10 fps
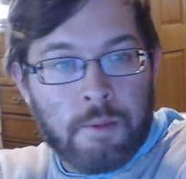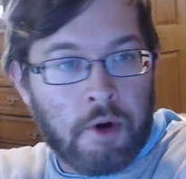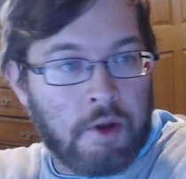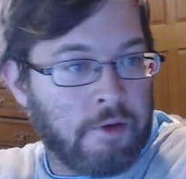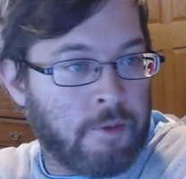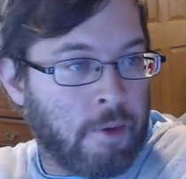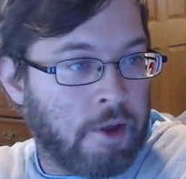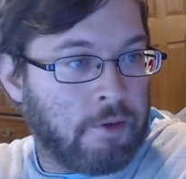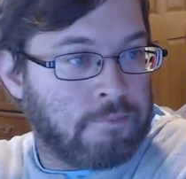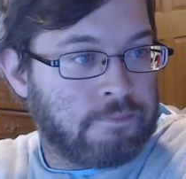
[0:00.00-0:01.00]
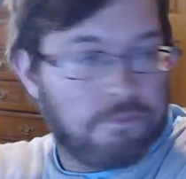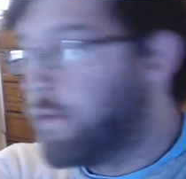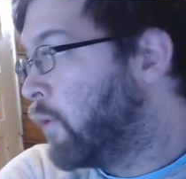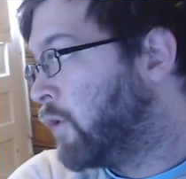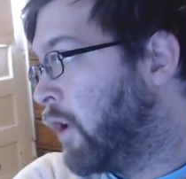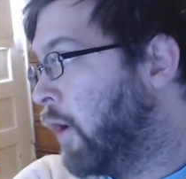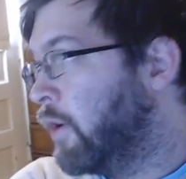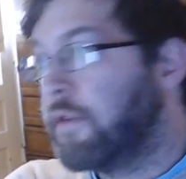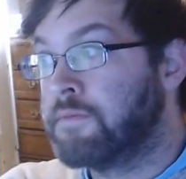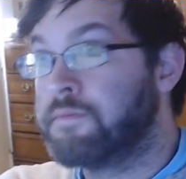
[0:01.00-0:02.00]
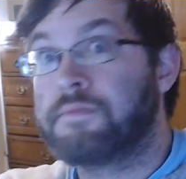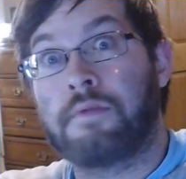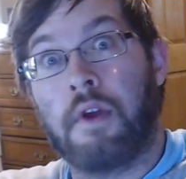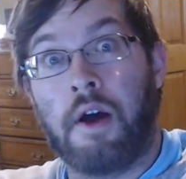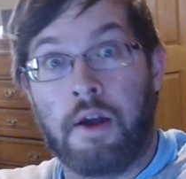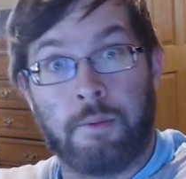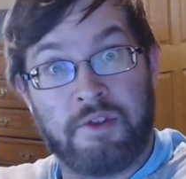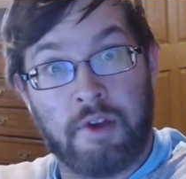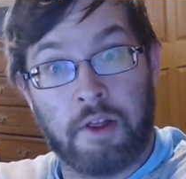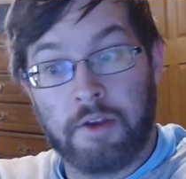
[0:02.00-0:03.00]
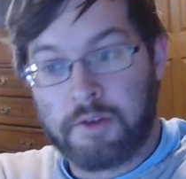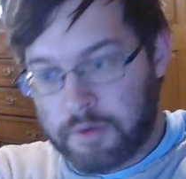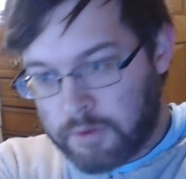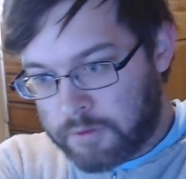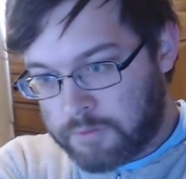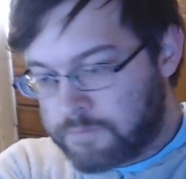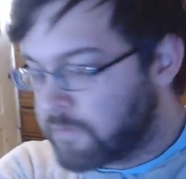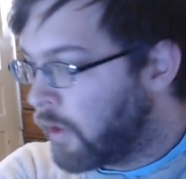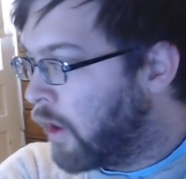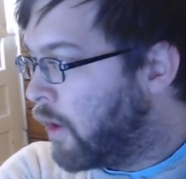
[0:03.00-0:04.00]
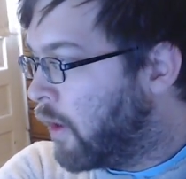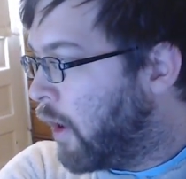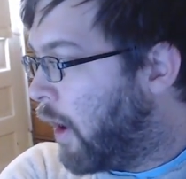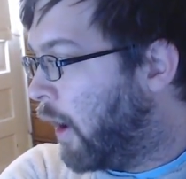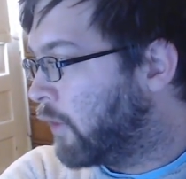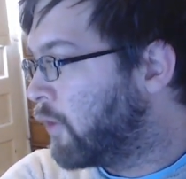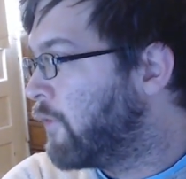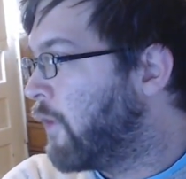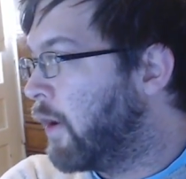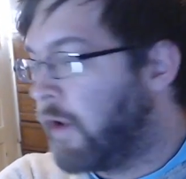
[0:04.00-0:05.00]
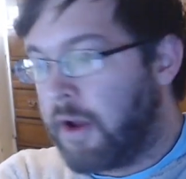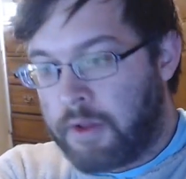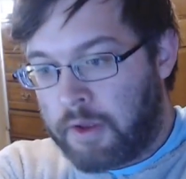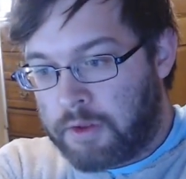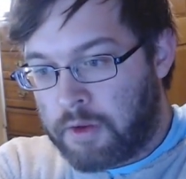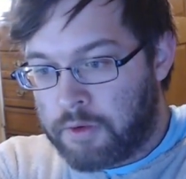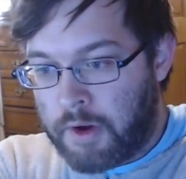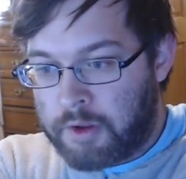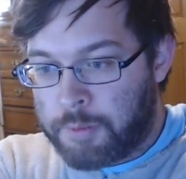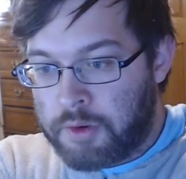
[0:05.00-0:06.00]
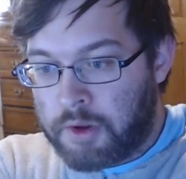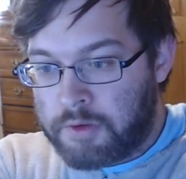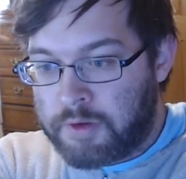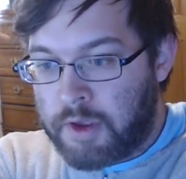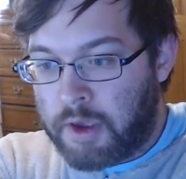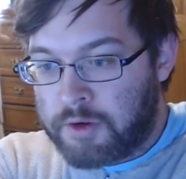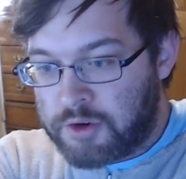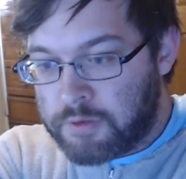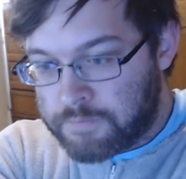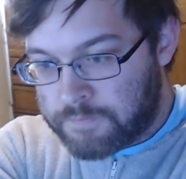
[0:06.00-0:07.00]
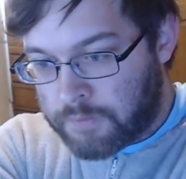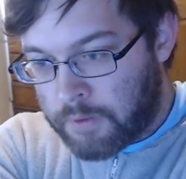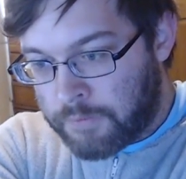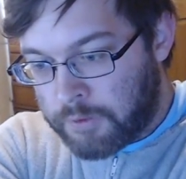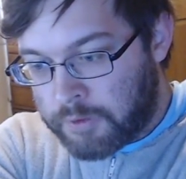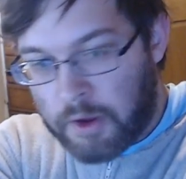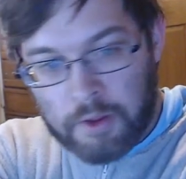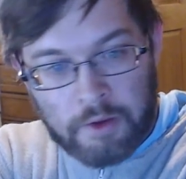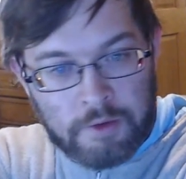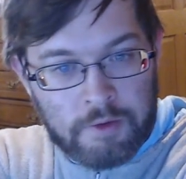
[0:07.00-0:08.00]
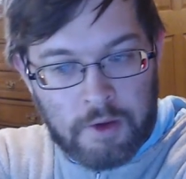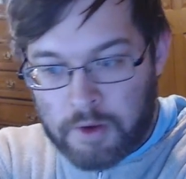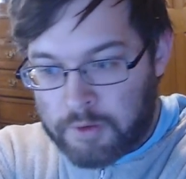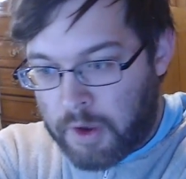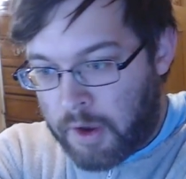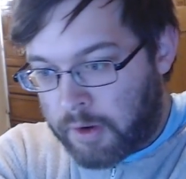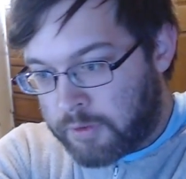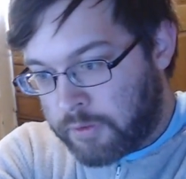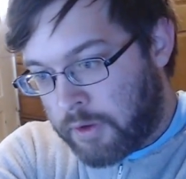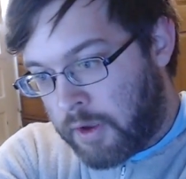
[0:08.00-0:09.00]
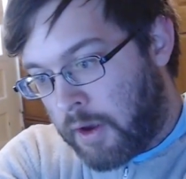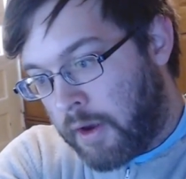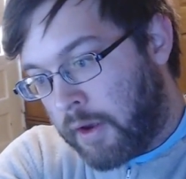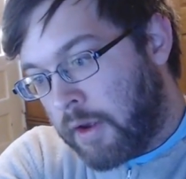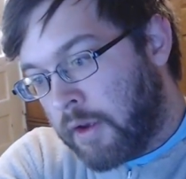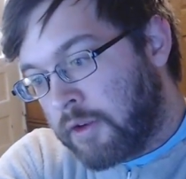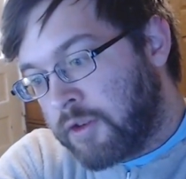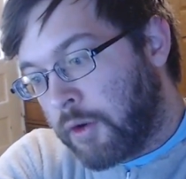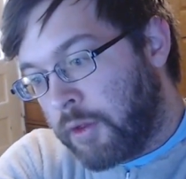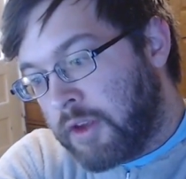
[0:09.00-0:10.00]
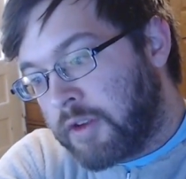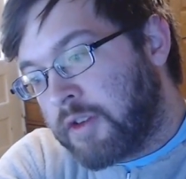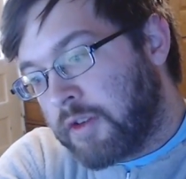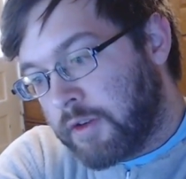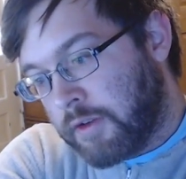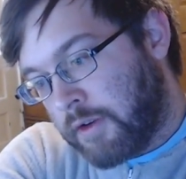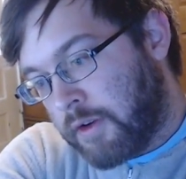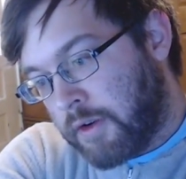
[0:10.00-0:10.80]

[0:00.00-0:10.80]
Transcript: Good morning, everybody. Who's here? I'm Solace. Actually found out, like, the correct pronunciation for Solace is actually, Solis.